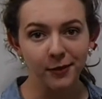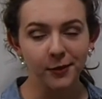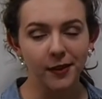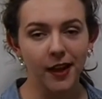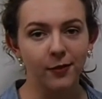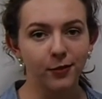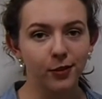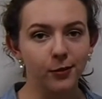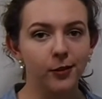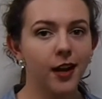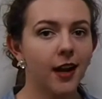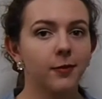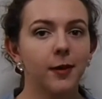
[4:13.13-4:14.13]
we will have to
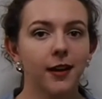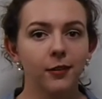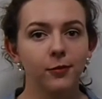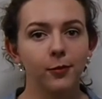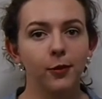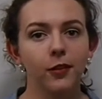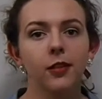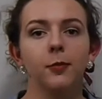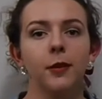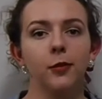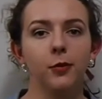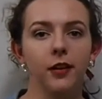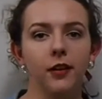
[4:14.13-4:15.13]
tack back and forth
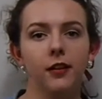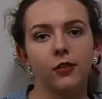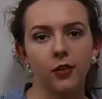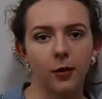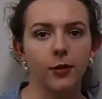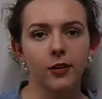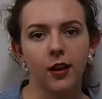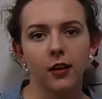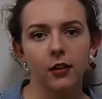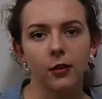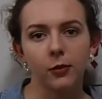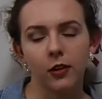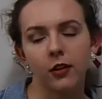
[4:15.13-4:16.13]
between starboard tack
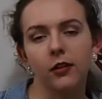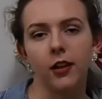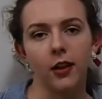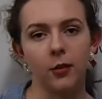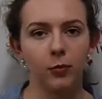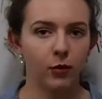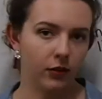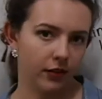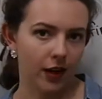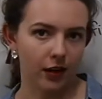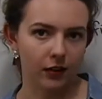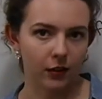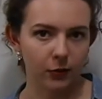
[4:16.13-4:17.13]
close hauled and port
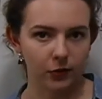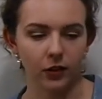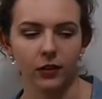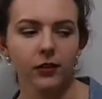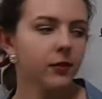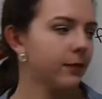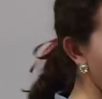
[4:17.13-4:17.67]
tack close hauled